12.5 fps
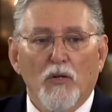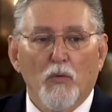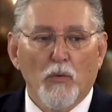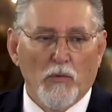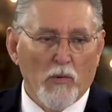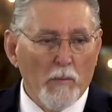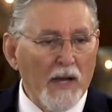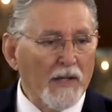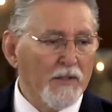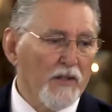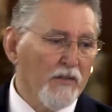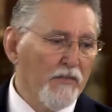We're
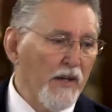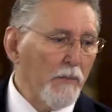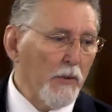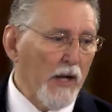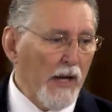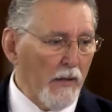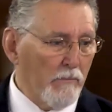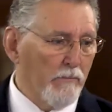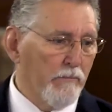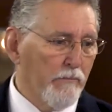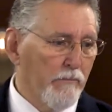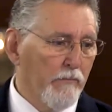reminded of Abraham,
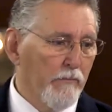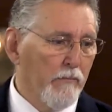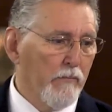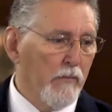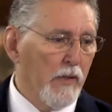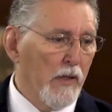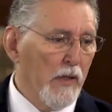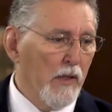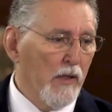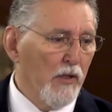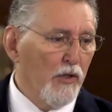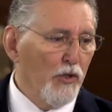
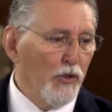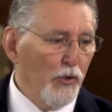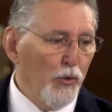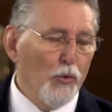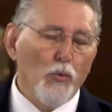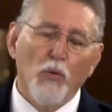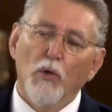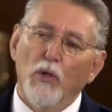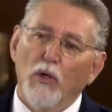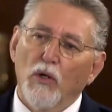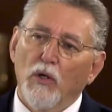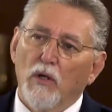who
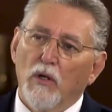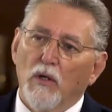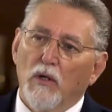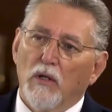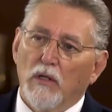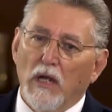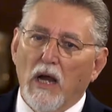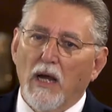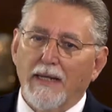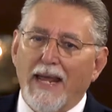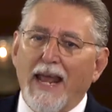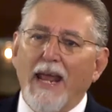
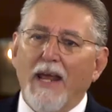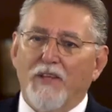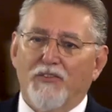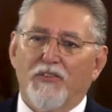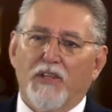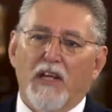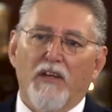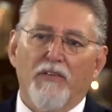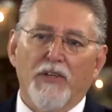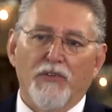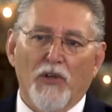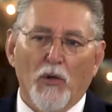God asked to give
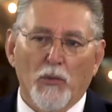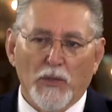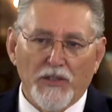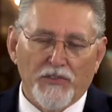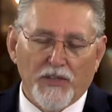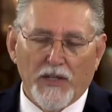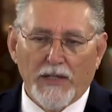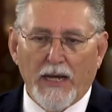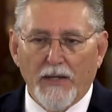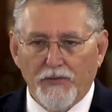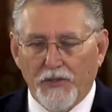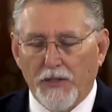his only son
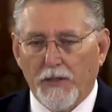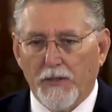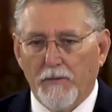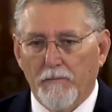Isaac.